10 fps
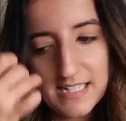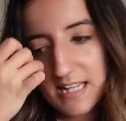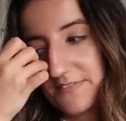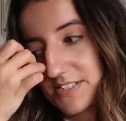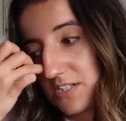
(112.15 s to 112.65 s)

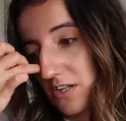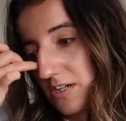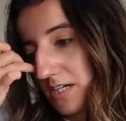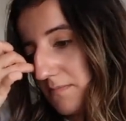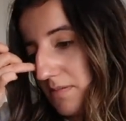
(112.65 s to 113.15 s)
11
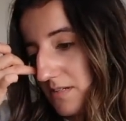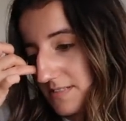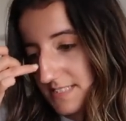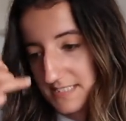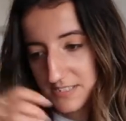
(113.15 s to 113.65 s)
dollar
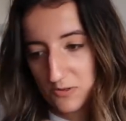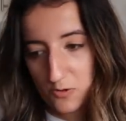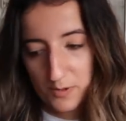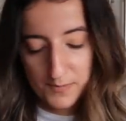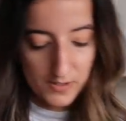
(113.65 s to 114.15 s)
impulse isn't
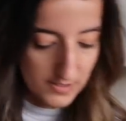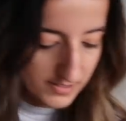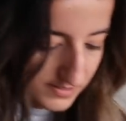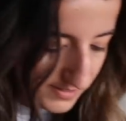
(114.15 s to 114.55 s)
horrible